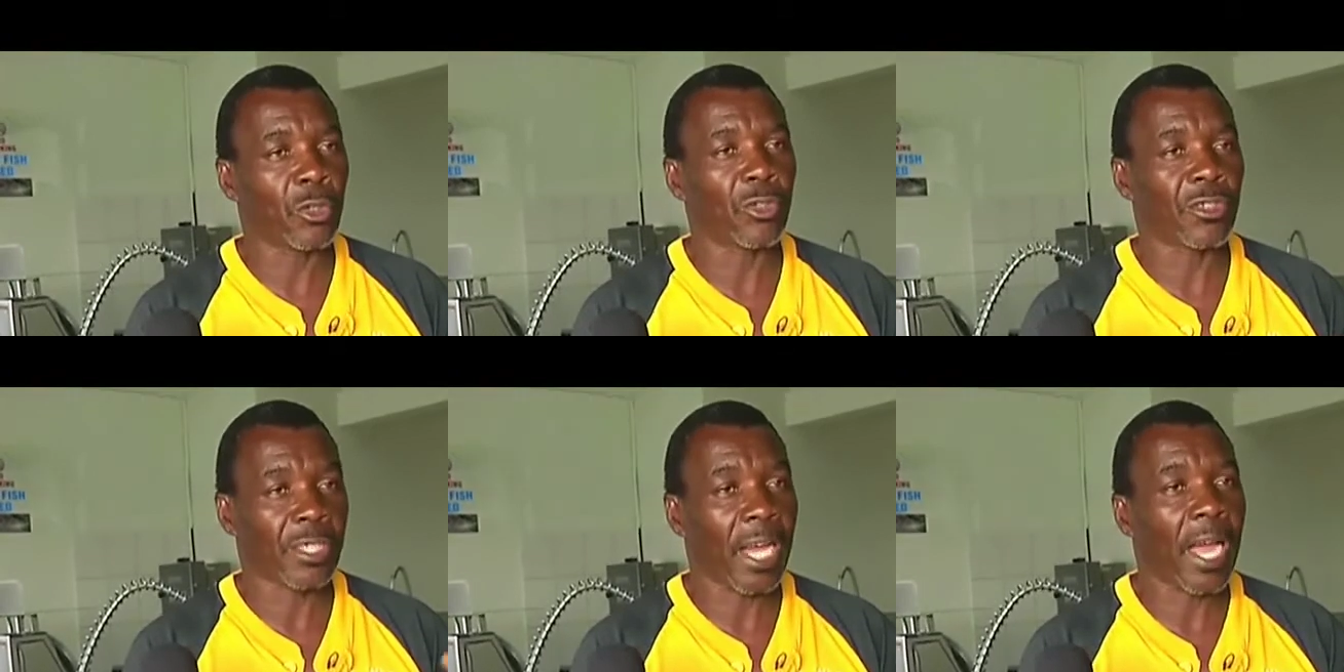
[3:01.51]

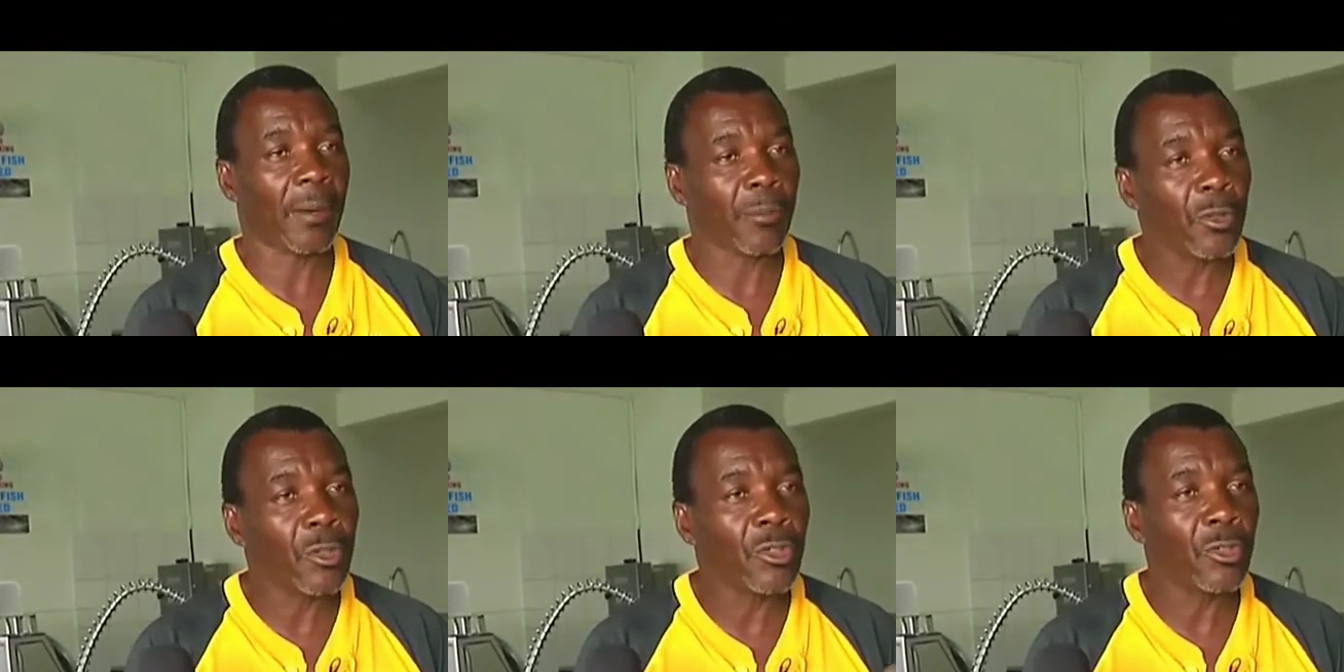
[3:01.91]
to
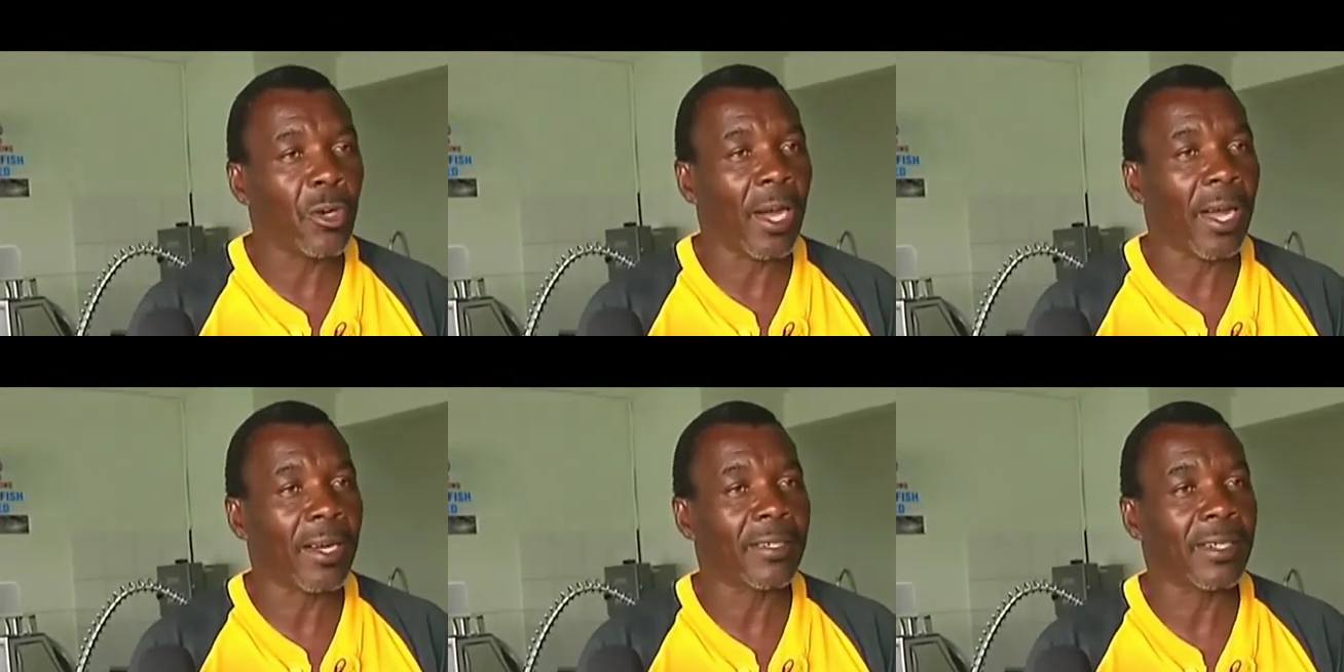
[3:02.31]
Scarborough to
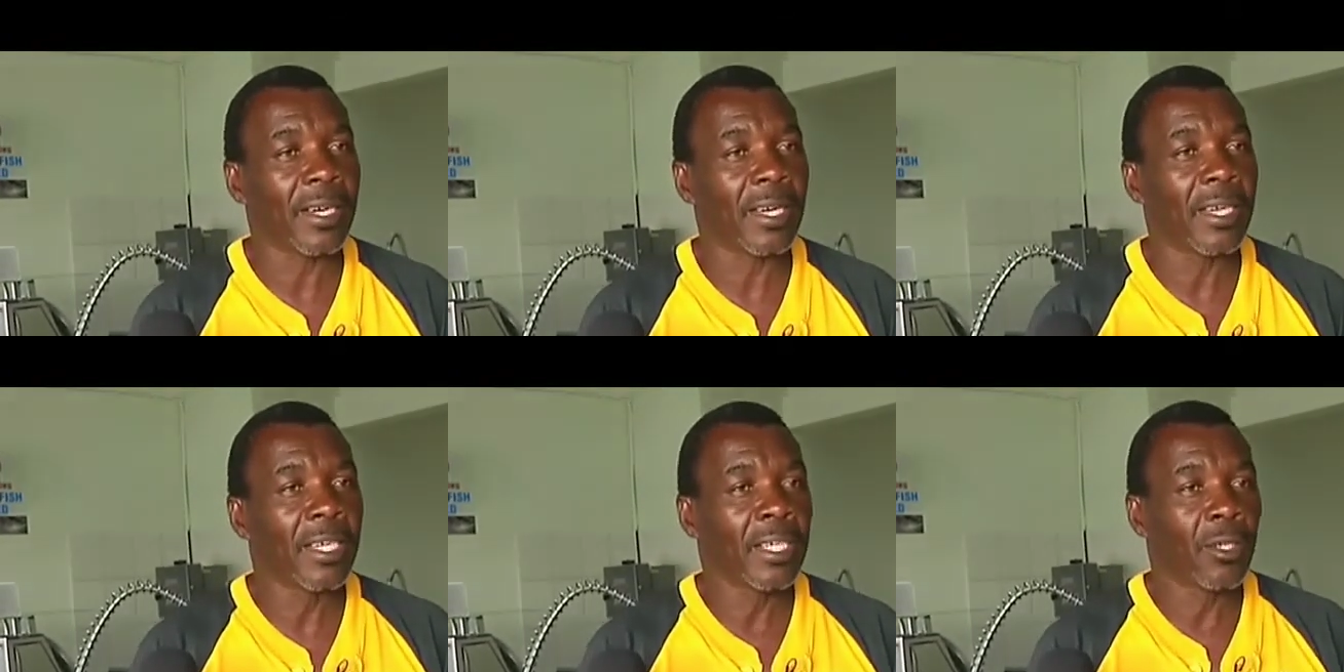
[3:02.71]

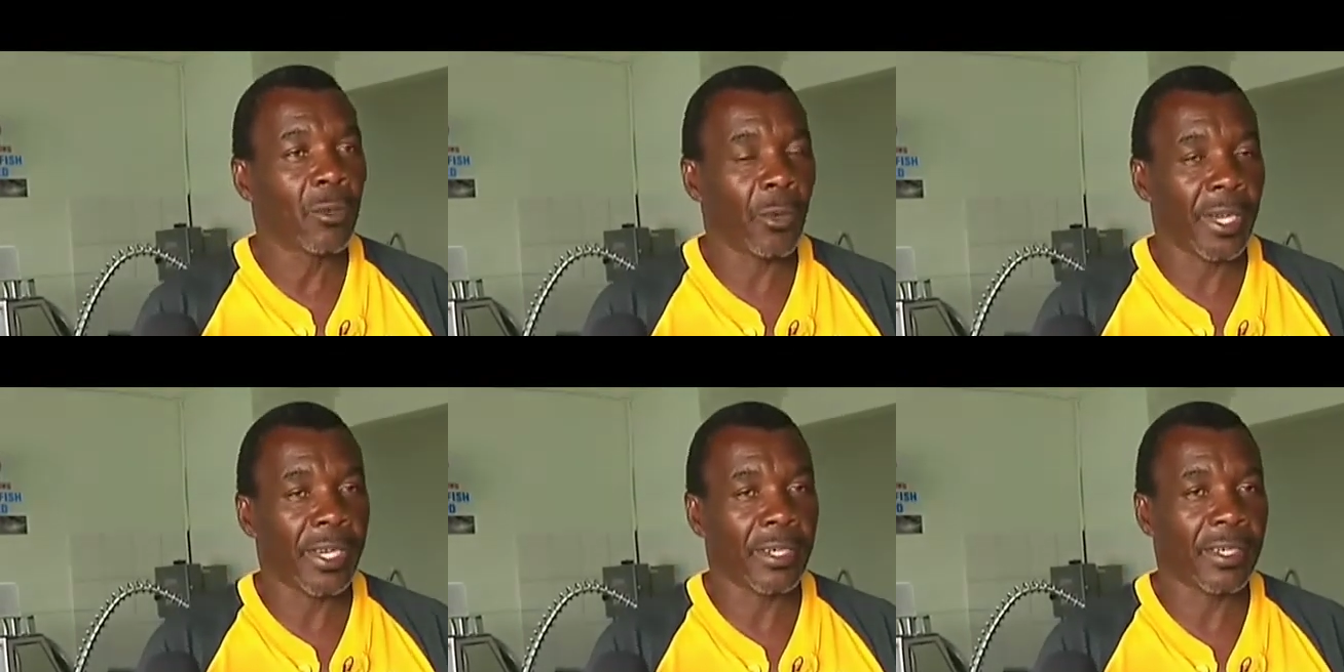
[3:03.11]
anchor
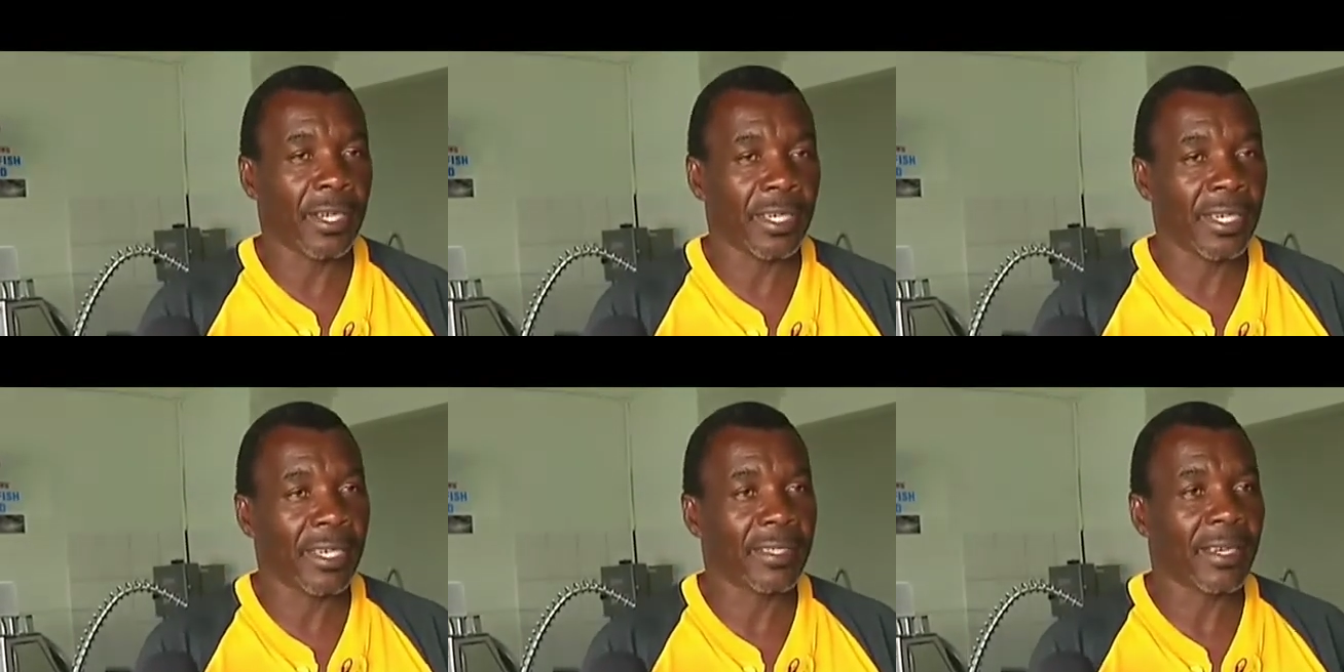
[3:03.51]
where you
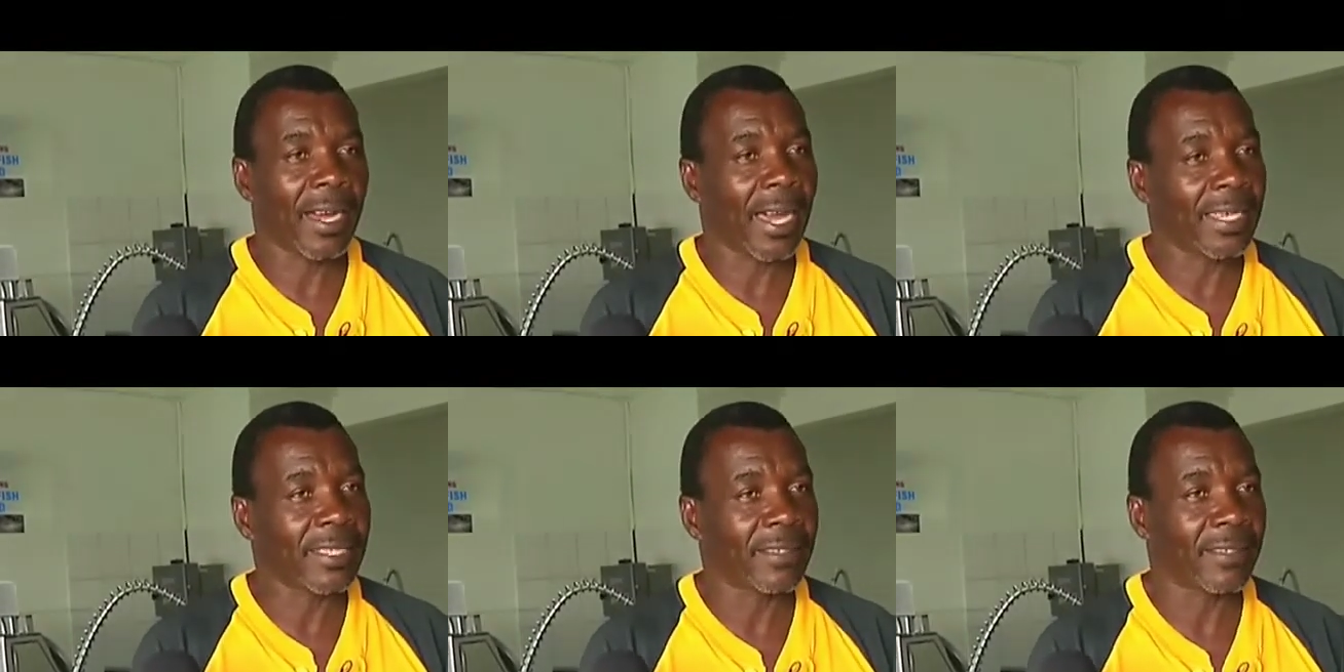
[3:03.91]
can get
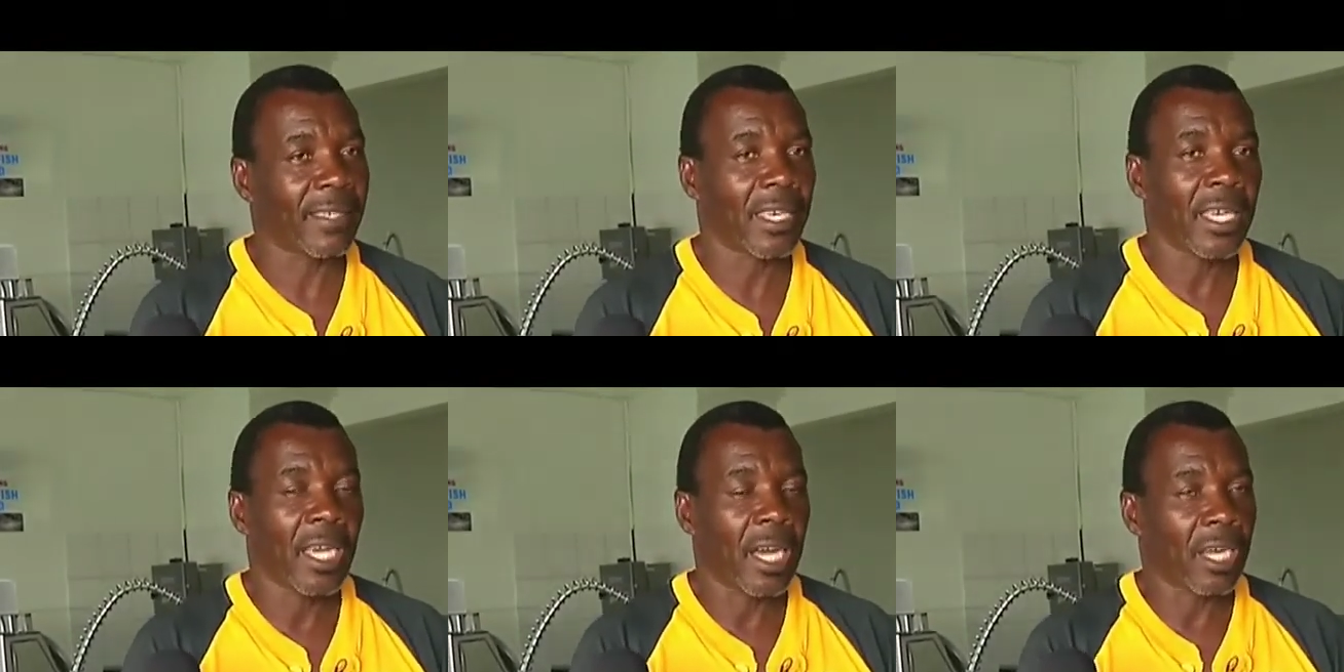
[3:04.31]
ice
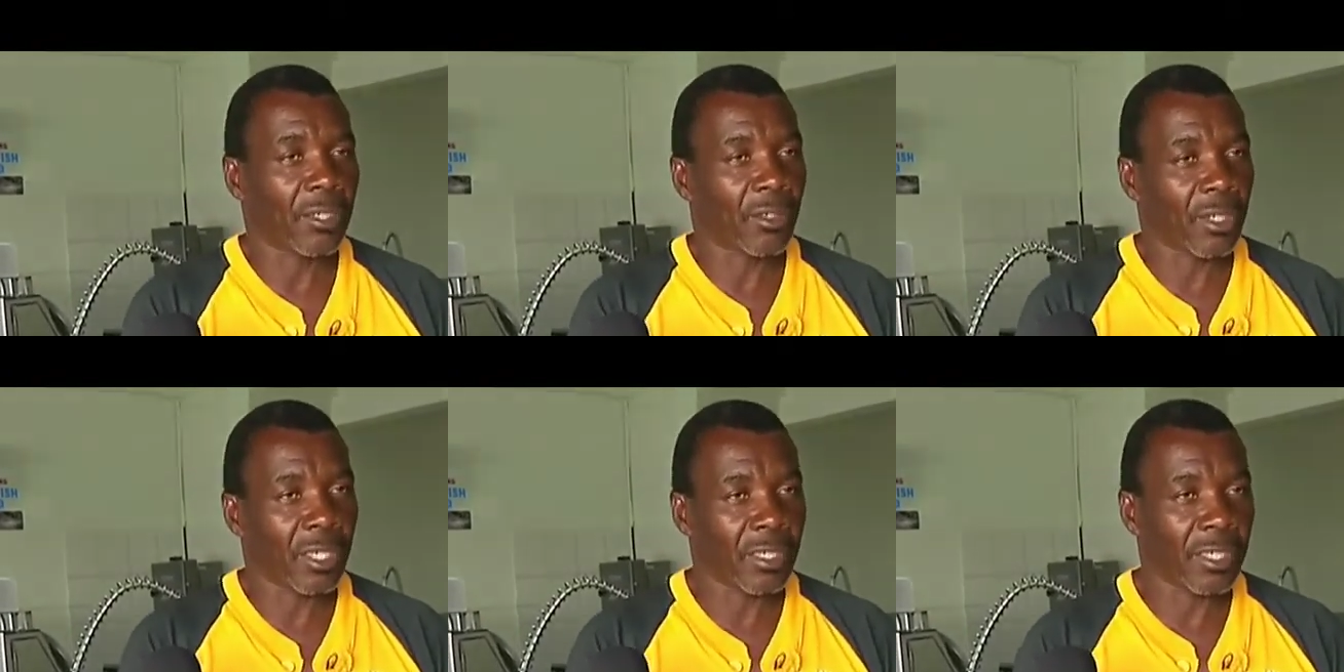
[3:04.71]

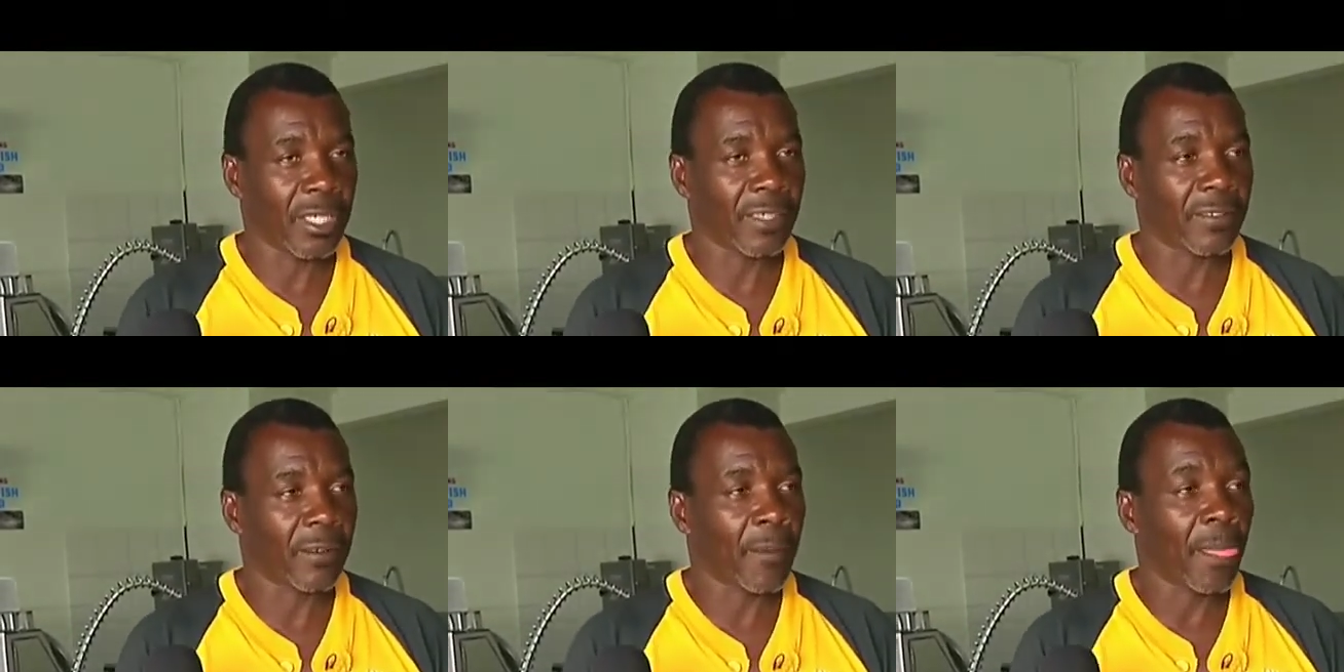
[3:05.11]
and other
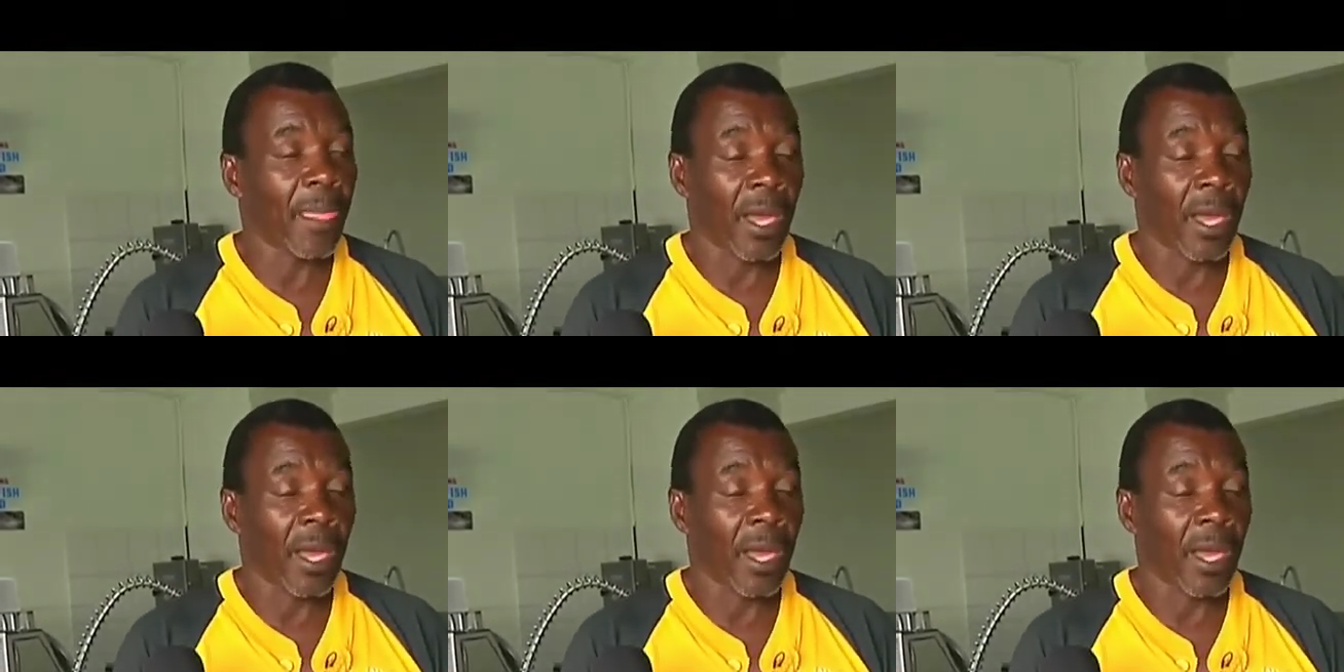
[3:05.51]
things.